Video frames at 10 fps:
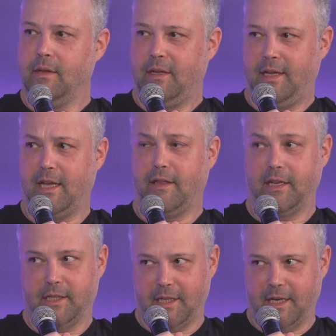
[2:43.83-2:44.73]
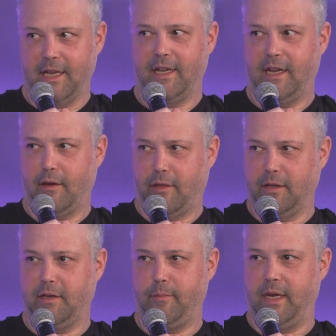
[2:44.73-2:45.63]
Yeah, thanks. And
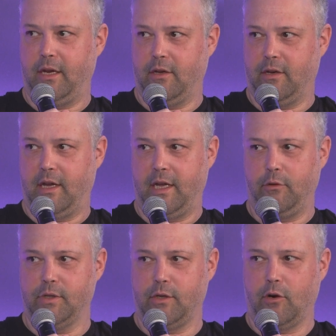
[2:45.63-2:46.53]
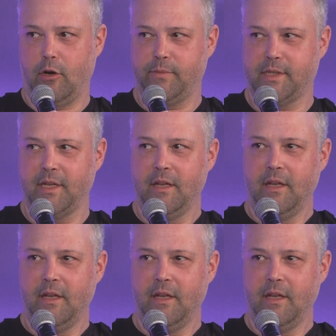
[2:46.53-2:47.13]
13 million user ops.